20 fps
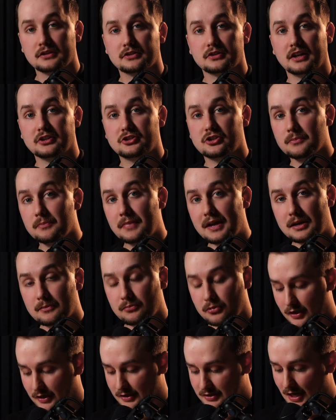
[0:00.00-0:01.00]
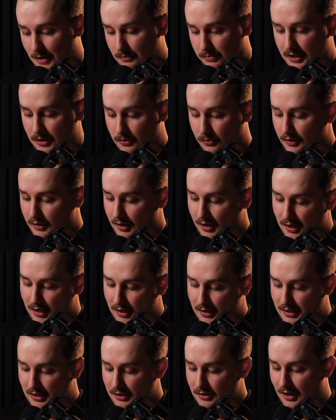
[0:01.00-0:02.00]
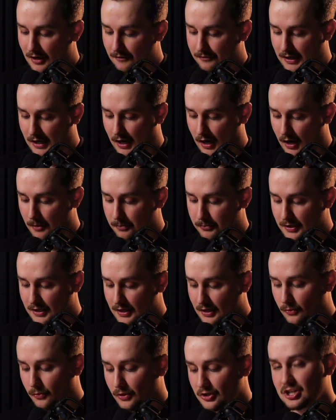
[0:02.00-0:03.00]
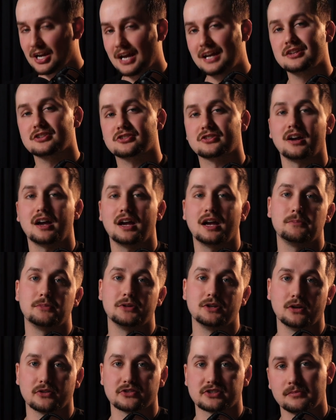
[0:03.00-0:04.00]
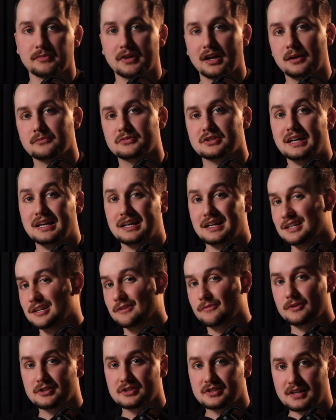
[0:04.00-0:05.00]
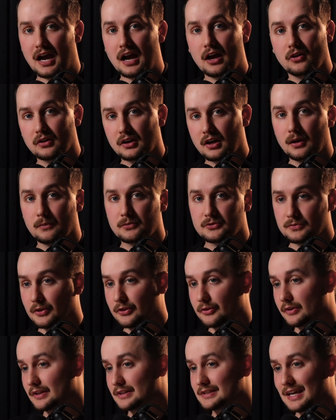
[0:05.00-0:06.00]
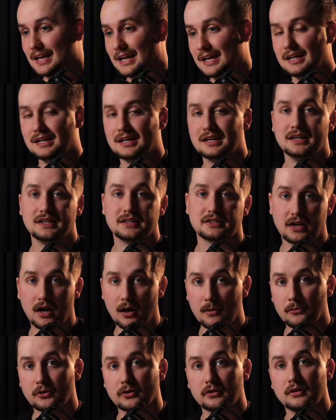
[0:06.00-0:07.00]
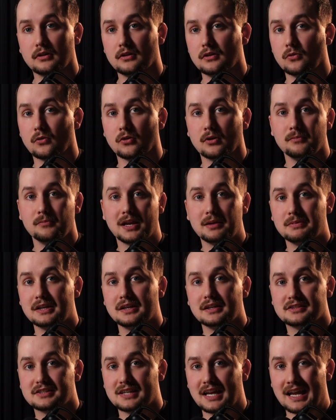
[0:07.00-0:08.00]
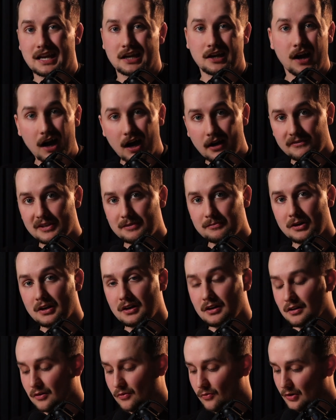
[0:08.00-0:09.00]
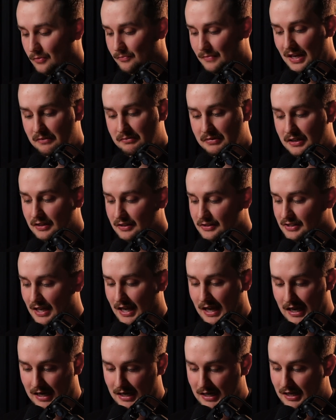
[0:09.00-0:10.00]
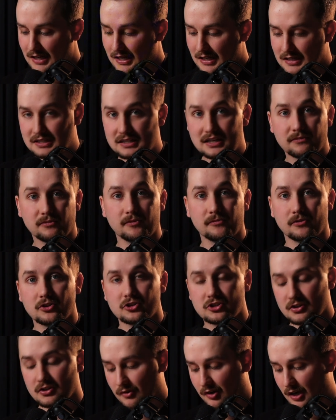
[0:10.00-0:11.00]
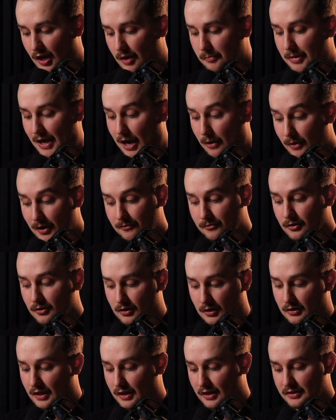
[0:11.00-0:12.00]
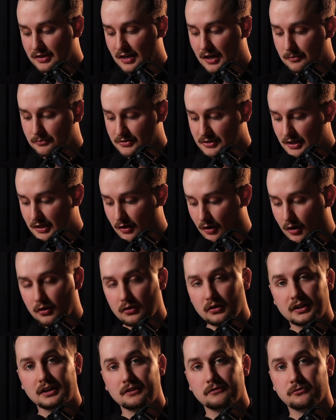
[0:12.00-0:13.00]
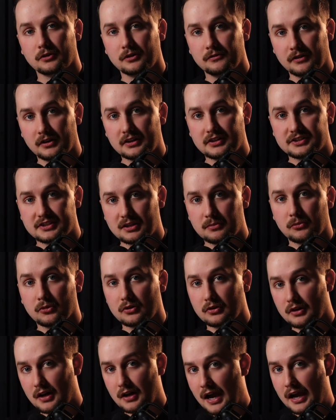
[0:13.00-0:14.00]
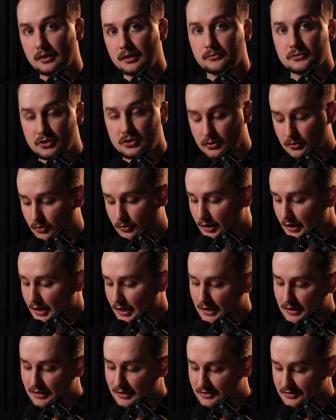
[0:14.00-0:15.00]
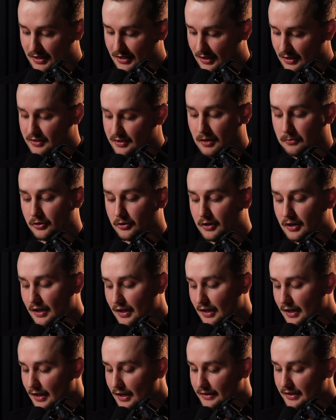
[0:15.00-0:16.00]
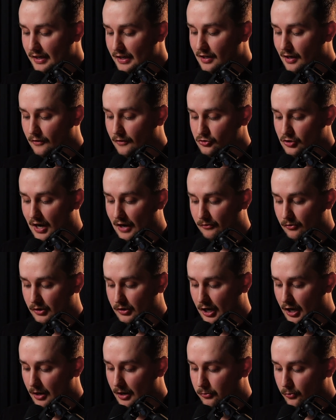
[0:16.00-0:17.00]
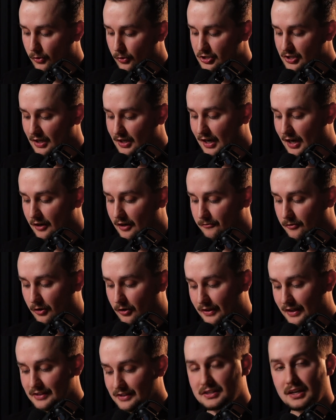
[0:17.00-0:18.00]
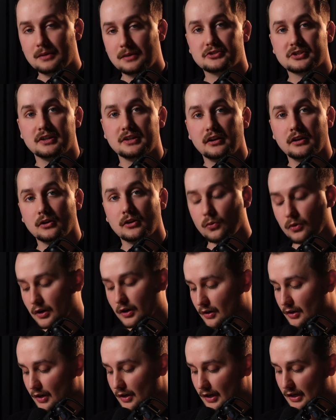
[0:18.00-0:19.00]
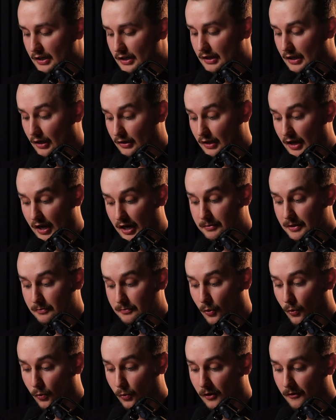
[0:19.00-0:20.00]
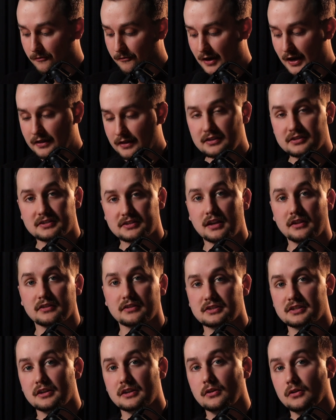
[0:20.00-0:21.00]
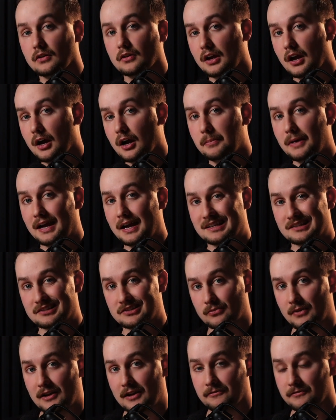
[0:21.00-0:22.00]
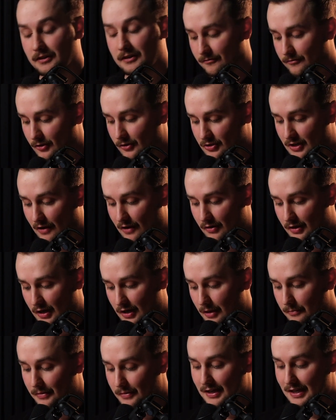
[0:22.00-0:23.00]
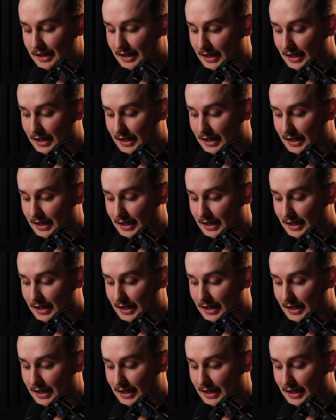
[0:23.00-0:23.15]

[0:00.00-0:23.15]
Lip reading: So that's your main product type keyword. Then you have cup here, which can describe, sometimes different style cups, whether it's a tumbler or maybe it's a coffee mug or maybe it's a different version of a cup. However, a lot of times they are looking for a very similar item to the skinny tumbler. Then you have travel cup, which can kind of fall in that same scenario where a lot of people will find the stainless steel cup as the right fit for a travel cup.